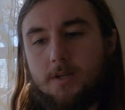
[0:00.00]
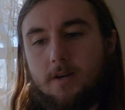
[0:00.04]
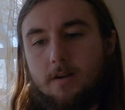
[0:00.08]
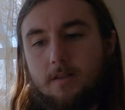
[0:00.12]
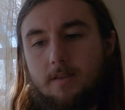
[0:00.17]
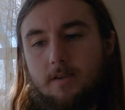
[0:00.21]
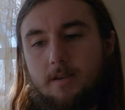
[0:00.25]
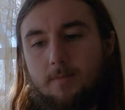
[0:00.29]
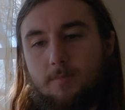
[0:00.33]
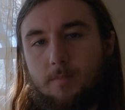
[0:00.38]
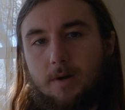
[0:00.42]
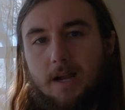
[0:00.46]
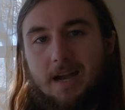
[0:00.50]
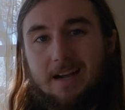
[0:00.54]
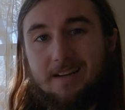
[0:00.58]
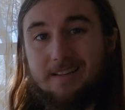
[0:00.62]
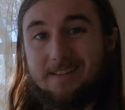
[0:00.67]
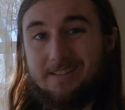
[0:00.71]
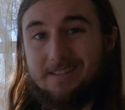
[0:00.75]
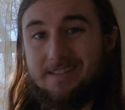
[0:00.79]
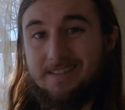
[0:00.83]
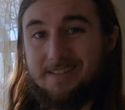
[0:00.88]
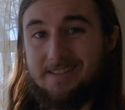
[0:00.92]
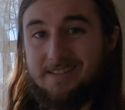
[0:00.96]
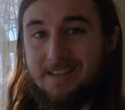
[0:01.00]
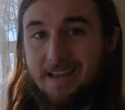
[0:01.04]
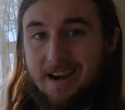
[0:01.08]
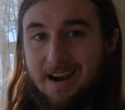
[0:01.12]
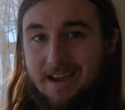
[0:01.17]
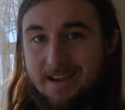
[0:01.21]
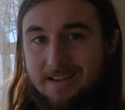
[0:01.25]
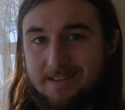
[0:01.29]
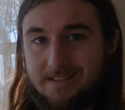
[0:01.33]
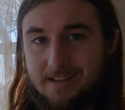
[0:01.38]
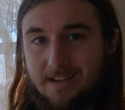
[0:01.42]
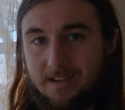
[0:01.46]
are the practices that
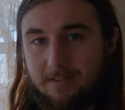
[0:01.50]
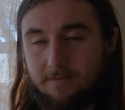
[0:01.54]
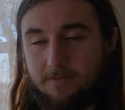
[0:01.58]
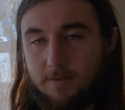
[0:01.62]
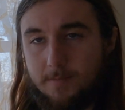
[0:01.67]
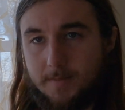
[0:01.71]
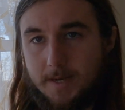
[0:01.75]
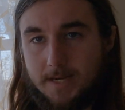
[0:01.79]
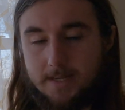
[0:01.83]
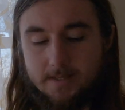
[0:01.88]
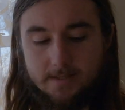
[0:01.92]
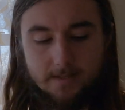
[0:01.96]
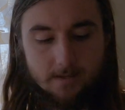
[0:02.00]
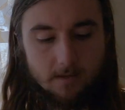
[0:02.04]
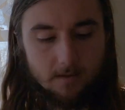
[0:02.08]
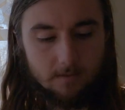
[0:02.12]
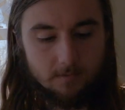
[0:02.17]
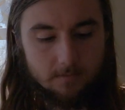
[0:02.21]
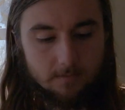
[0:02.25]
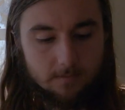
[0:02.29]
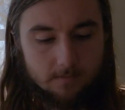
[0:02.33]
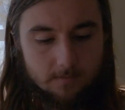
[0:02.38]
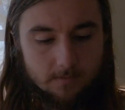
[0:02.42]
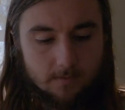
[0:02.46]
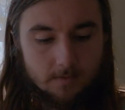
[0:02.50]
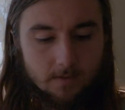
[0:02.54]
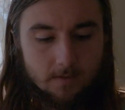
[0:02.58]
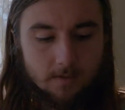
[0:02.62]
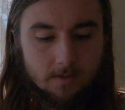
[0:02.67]
I take for myself.